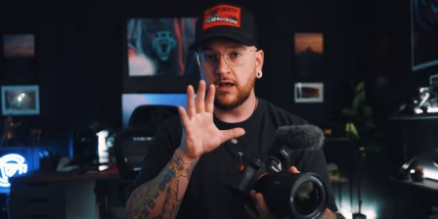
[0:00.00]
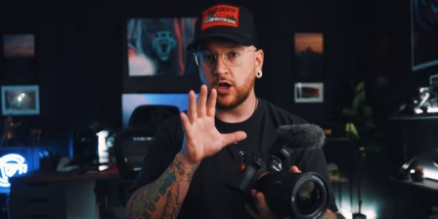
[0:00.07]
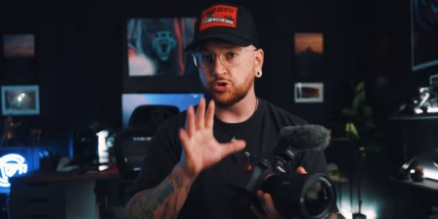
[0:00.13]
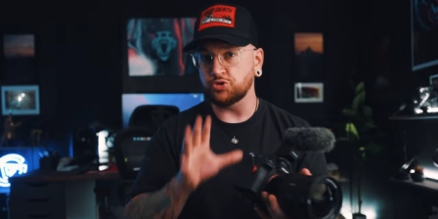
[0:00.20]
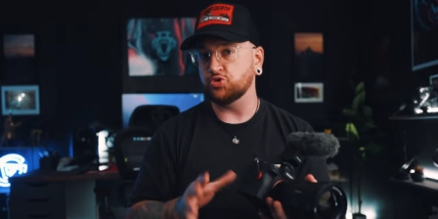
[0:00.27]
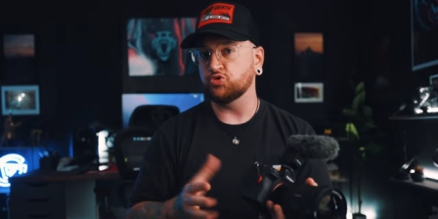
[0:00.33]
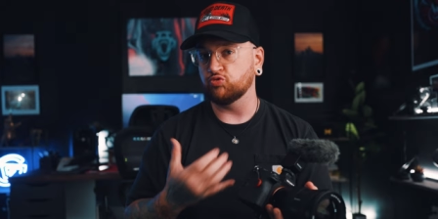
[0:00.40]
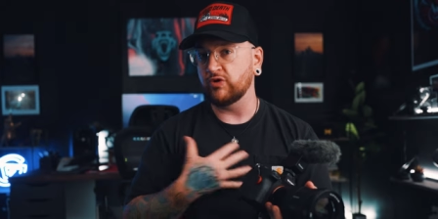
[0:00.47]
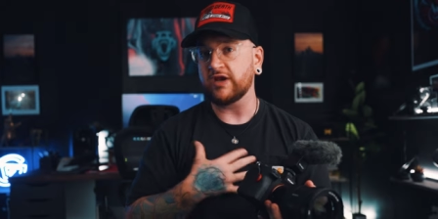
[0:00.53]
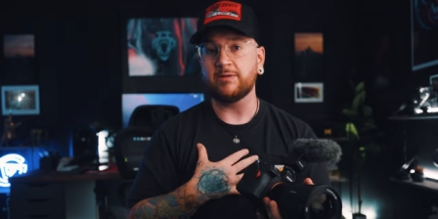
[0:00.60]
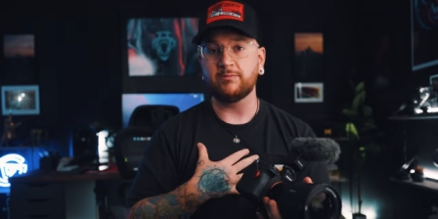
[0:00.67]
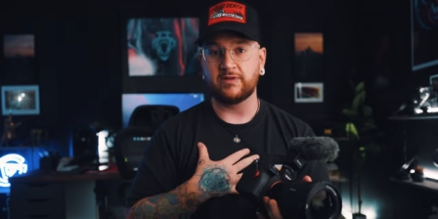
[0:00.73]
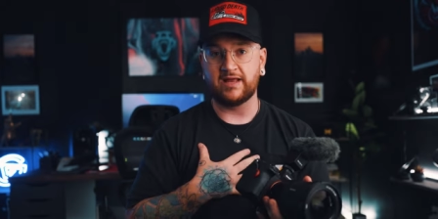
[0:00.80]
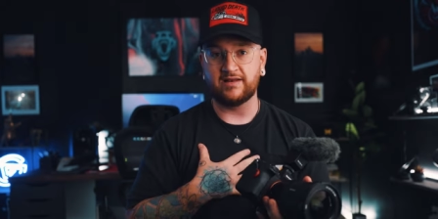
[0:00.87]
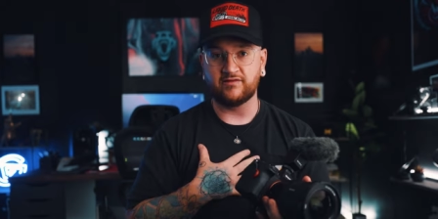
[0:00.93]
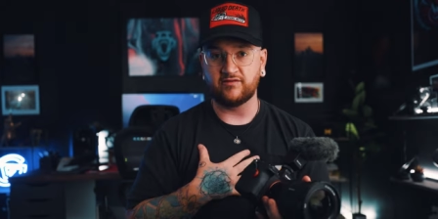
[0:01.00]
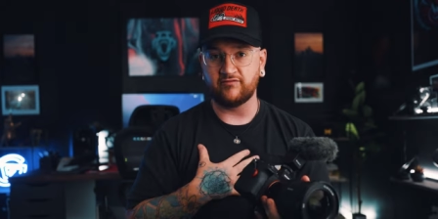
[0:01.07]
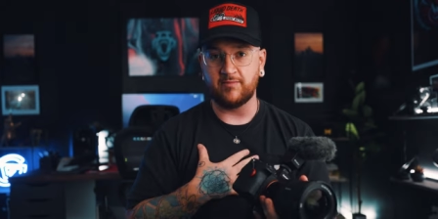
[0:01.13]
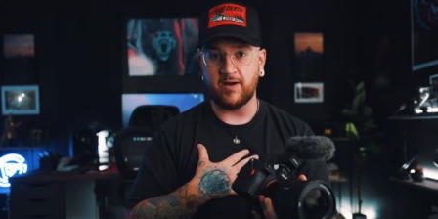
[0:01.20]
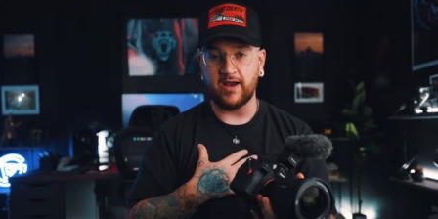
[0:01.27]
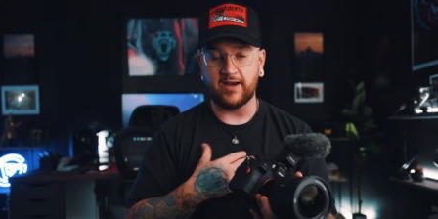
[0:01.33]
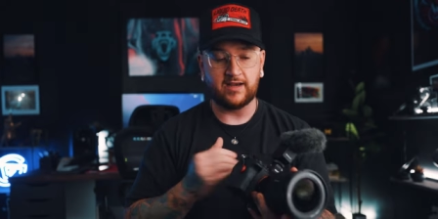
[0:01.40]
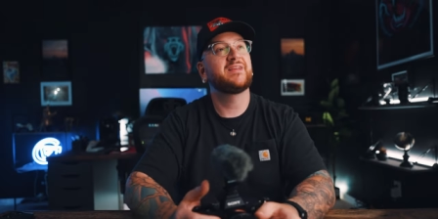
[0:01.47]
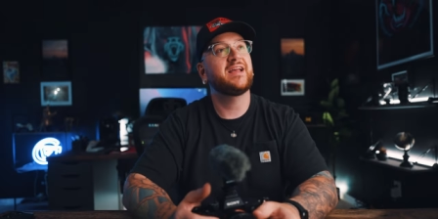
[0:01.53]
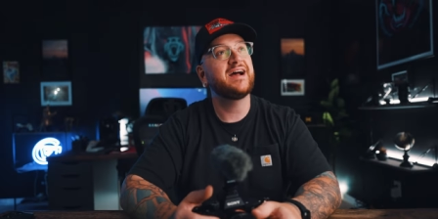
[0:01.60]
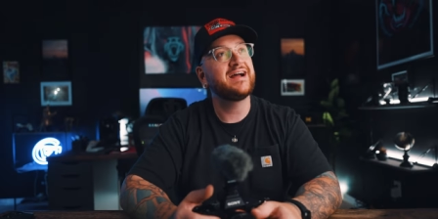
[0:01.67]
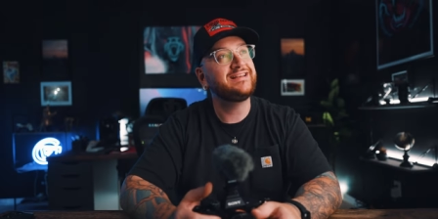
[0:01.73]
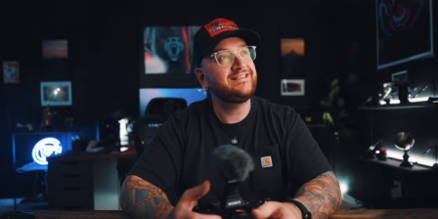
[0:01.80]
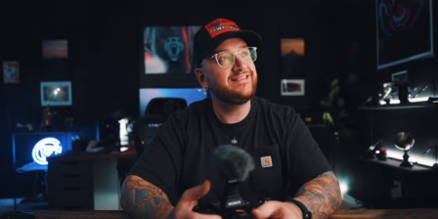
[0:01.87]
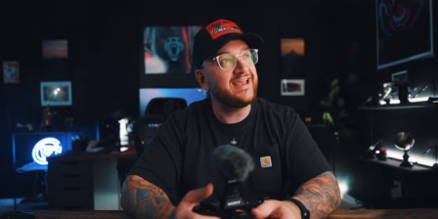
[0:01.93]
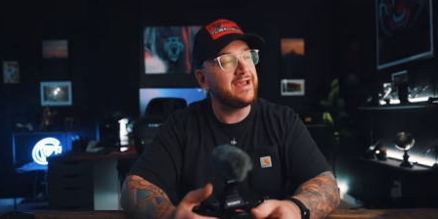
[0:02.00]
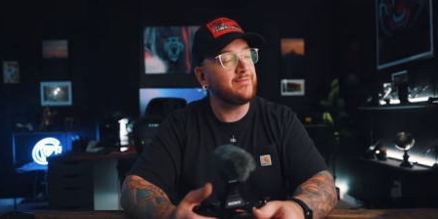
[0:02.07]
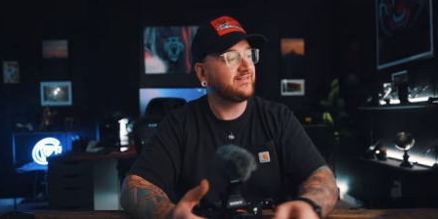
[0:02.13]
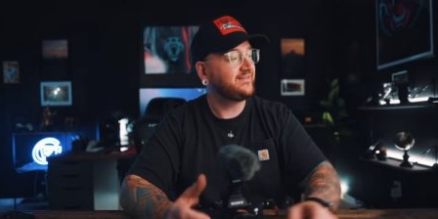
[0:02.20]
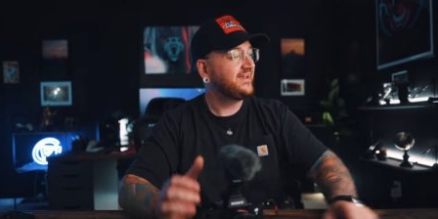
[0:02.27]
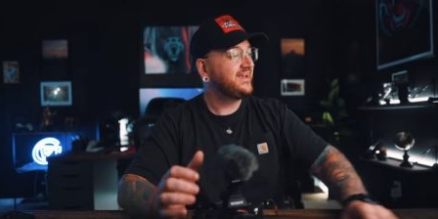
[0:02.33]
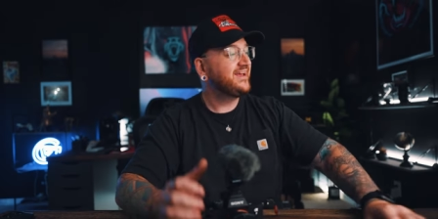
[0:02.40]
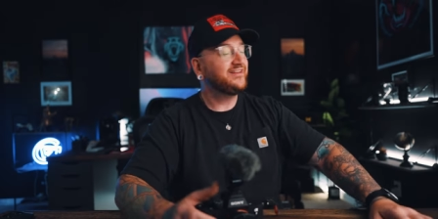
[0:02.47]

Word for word: a dream lens of mine. God damn it.